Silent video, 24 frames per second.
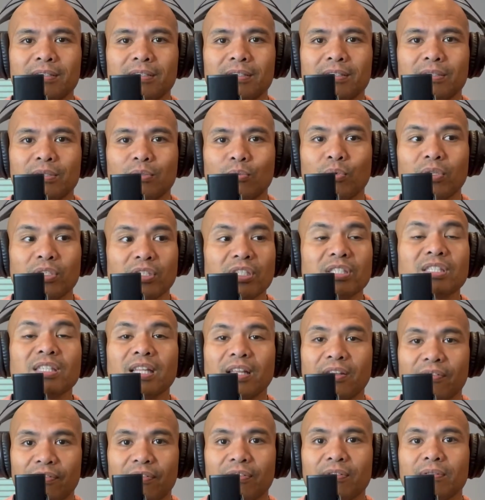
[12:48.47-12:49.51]
We just
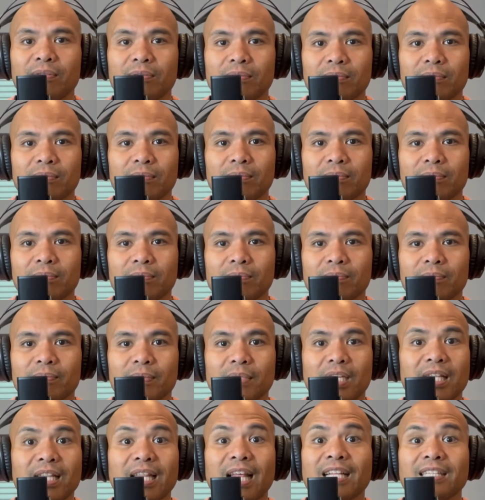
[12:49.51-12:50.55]
live,
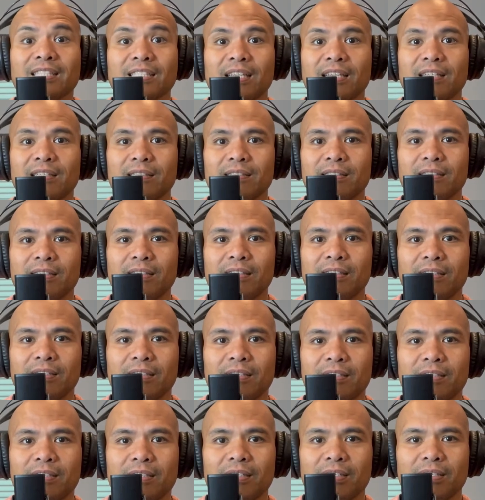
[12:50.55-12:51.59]
and that's it.
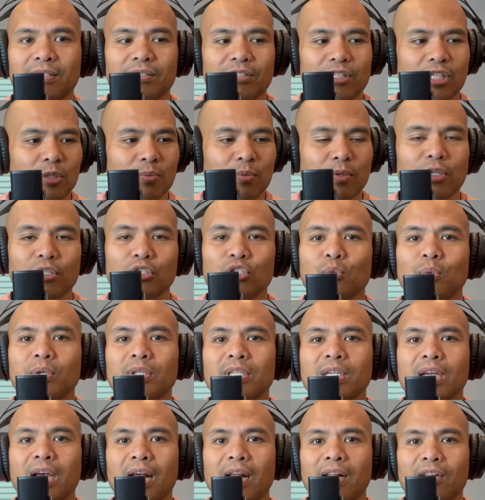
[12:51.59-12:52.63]
Just because you went to
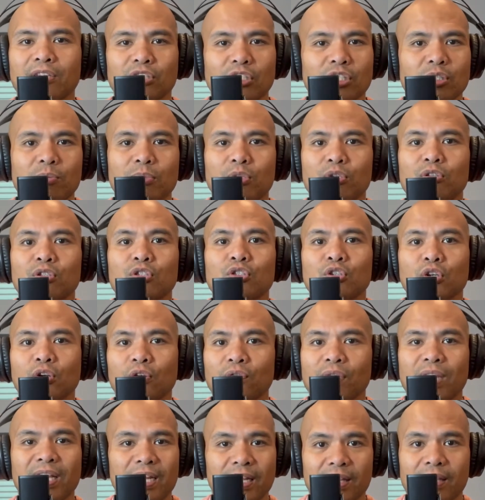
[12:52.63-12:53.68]
college doesn't mean you deserve
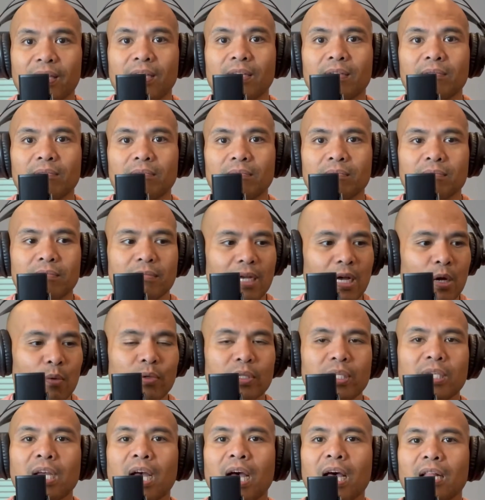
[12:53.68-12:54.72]
anything. I went
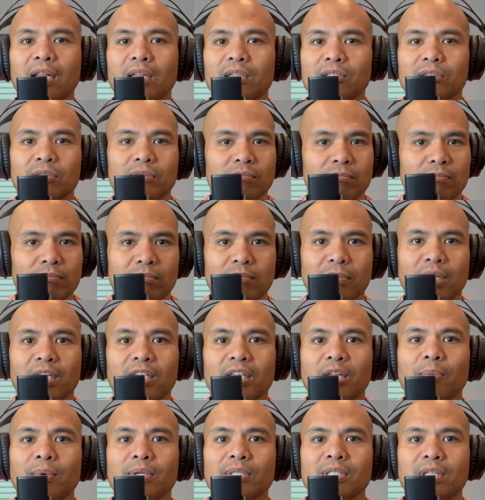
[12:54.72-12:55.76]
to college. I
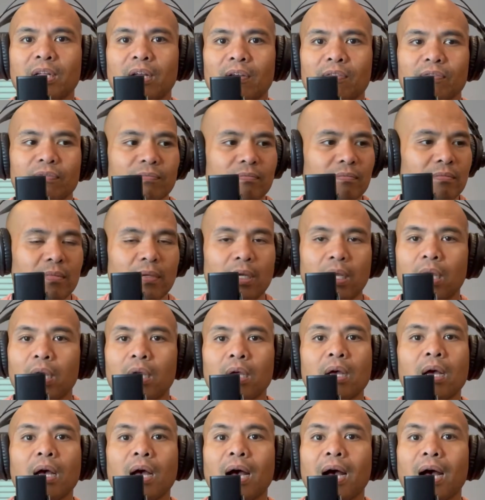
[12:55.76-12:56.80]
did my stuff.
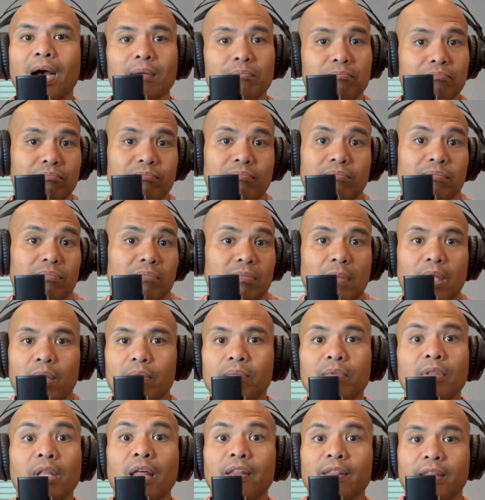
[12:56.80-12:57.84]
I
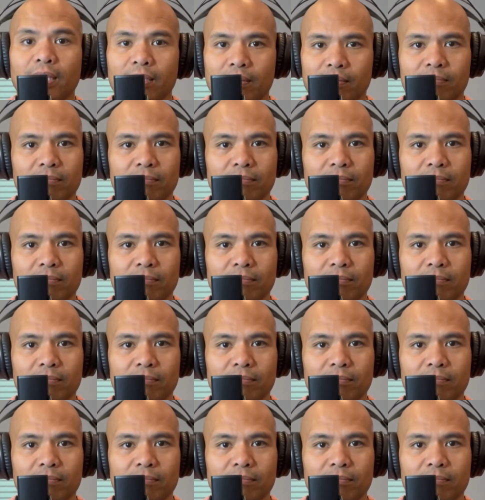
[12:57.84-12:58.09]
nothing.